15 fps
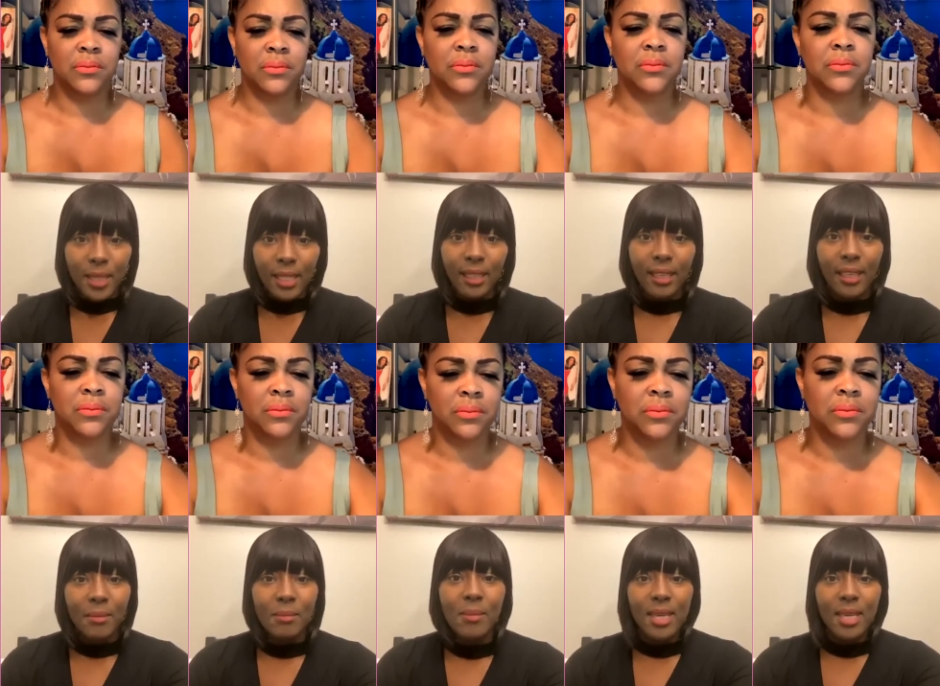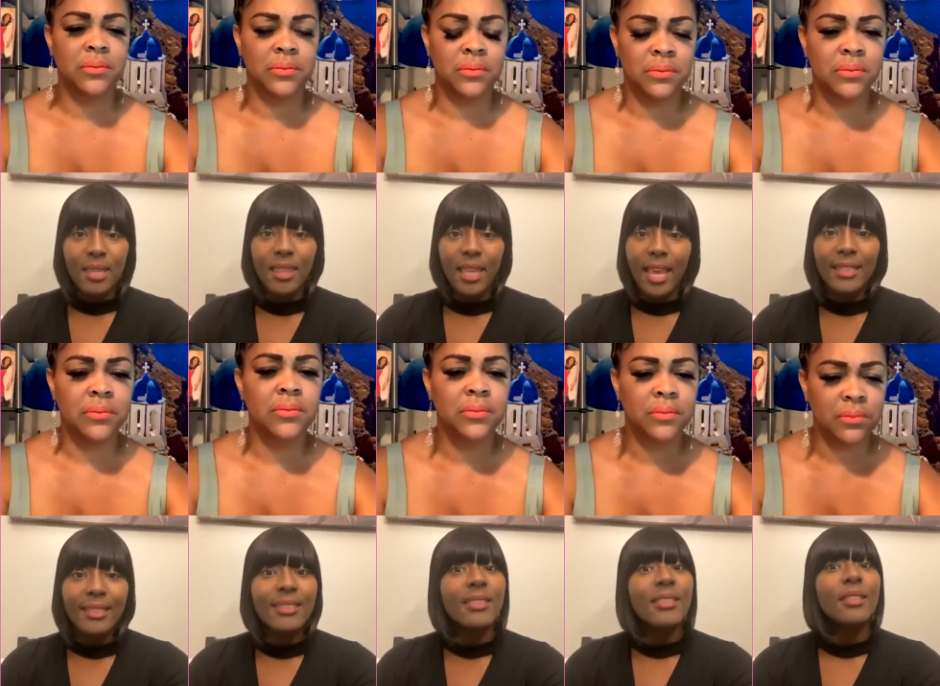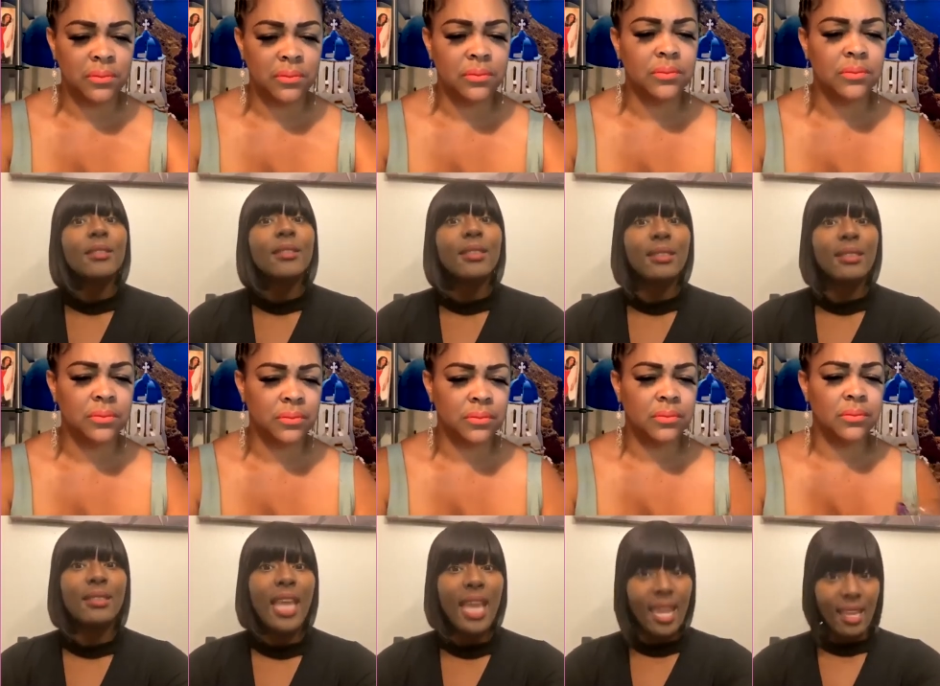Speaker 1: in me that still
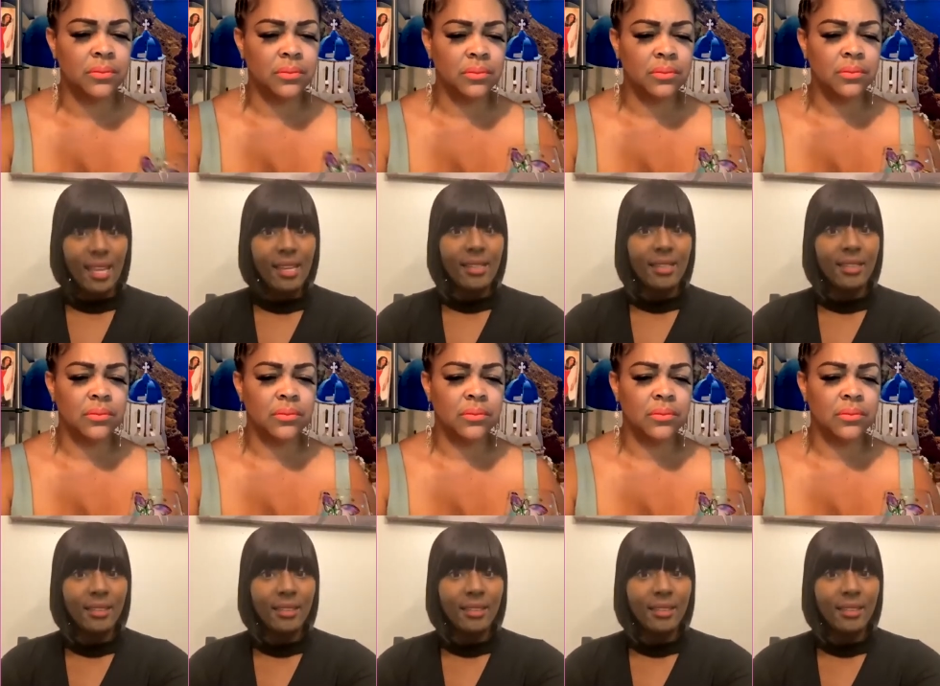stayed.